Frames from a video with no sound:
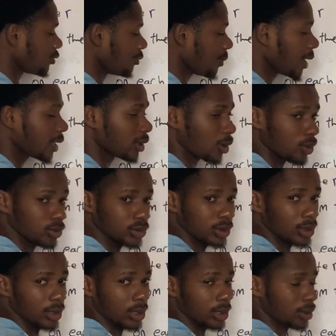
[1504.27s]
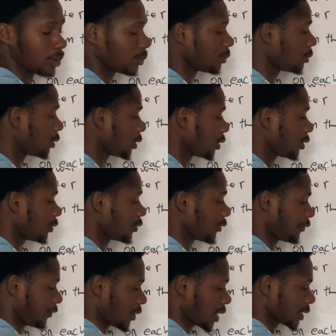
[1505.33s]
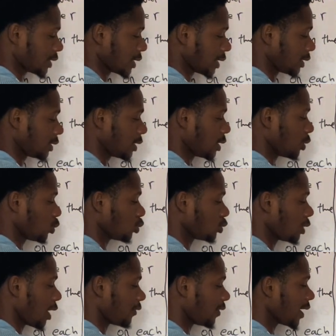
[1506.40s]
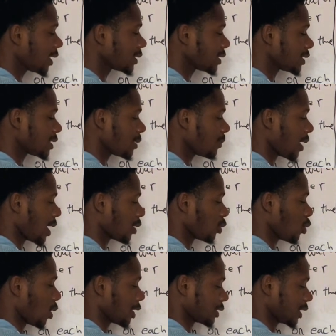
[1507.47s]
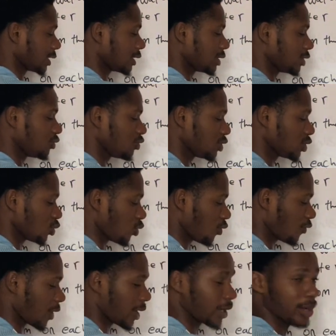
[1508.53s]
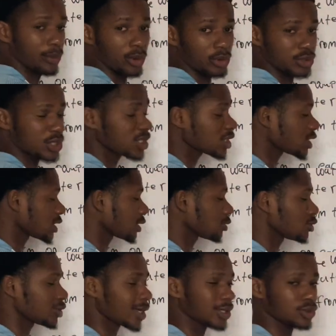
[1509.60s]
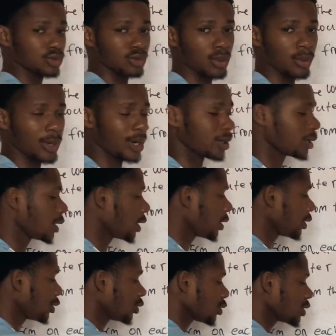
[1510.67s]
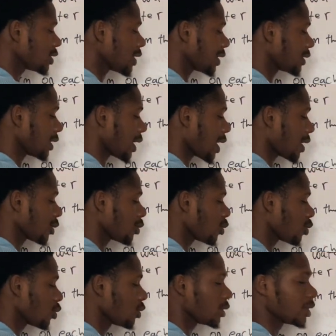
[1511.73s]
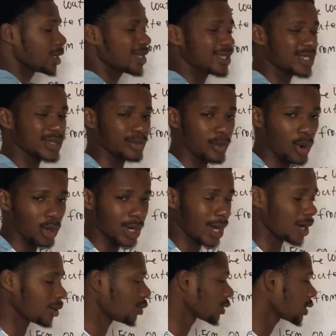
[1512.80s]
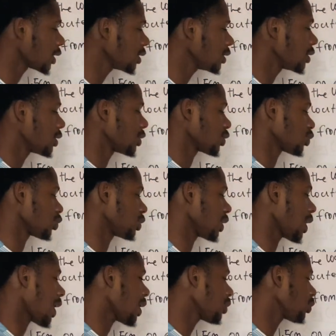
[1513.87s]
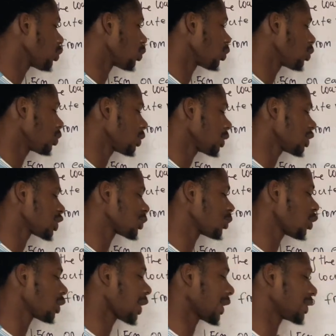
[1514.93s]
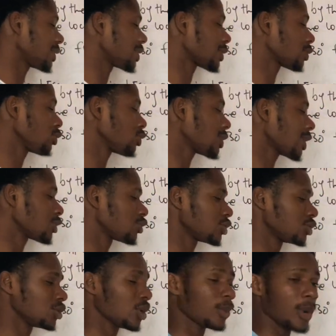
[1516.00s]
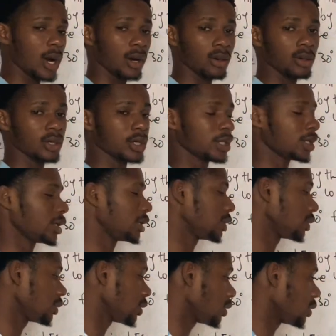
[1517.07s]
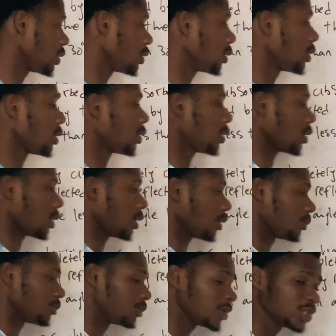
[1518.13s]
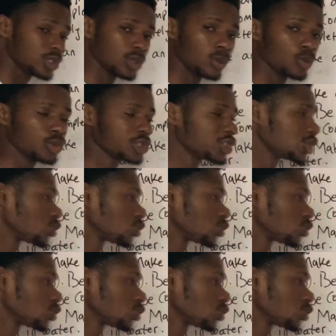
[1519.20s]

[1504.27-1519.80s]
remain on refracted, we would have had the same angle as 30 degrees over here, but since it's closer to the normal, you notice that the angle is smaller. Okay, so the angle is smaller and it is closer to the normal in the medium, which